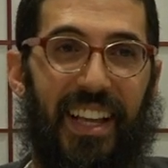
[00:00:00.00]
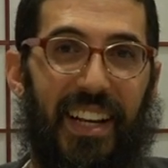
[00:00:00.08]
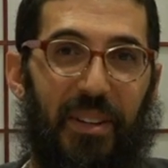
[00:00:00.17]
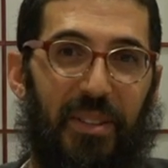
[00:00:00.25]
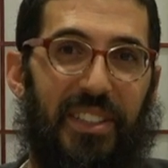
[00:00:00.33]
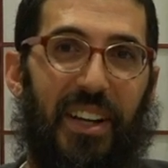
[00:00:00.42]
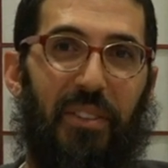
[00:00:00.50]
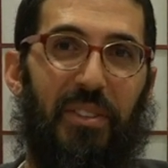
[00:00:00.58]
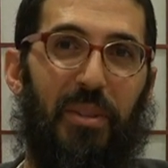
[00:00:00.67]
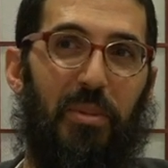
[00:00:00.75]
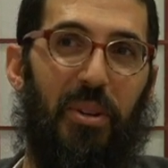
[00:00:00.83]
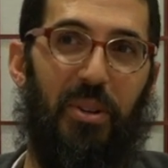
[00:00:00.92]
then he was
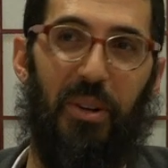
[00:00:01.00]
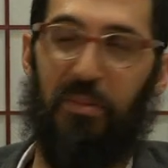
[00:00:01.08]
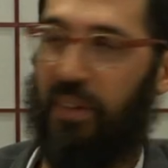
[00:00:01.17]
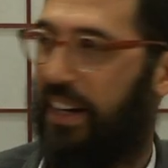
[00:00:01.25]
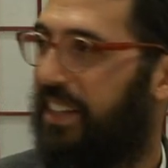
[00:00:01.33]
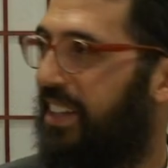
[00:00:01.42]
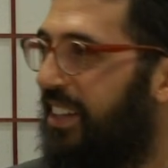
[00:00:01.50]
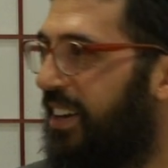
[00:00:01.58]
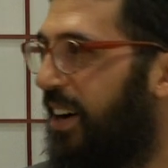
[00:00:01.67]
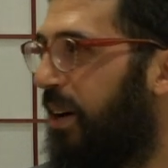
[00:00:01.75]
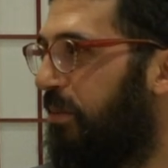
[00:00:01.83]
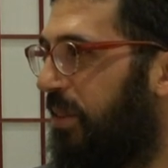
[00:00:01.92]
comfortable going back to the
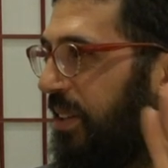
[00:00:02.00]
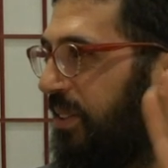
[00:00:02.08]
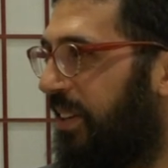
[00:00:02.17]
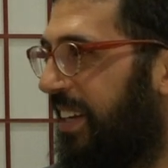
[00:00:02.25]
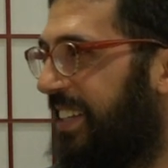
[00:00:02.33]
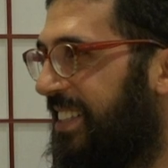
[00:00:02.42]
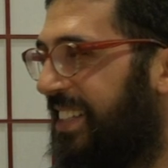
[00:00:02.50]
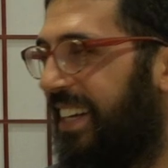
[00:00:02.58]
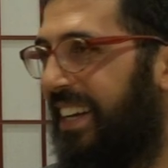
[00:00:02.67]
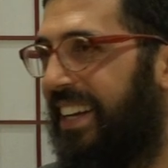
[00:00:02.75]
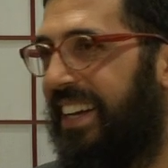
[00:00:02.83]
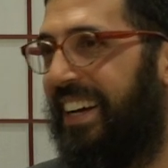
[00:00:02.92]
army, doing his
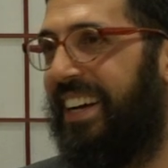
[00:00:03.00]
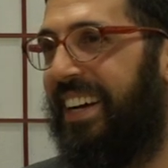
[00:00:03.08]
thing.